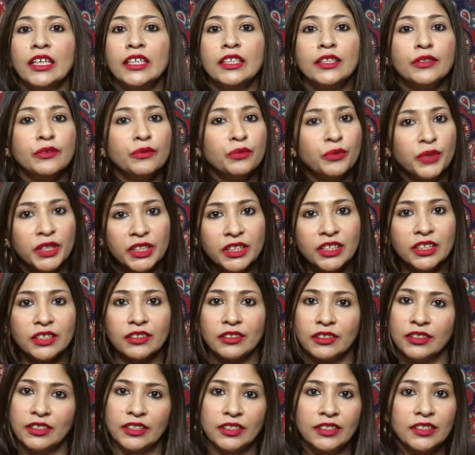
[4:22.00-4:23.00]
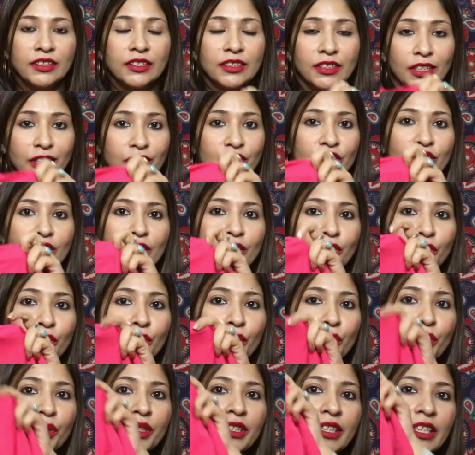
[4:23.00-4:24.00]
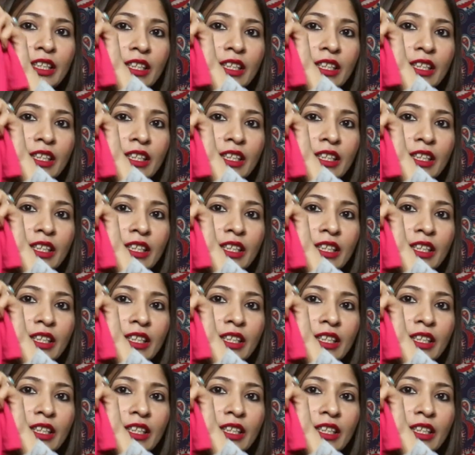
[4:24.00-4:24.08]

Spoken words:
in which it is such a good